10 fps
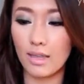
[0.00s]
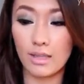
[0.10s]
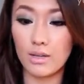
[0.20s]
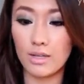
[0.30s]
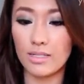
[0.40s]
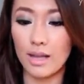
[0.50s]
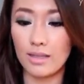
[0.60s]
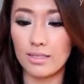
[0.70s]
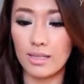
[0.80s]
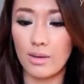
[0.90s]
they look
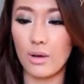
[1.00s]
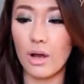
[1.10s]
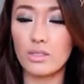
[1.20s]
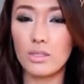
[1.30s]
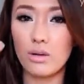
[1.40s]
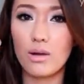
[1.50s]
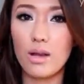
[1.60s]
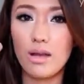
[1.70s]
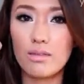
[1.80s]
exactly the same, but also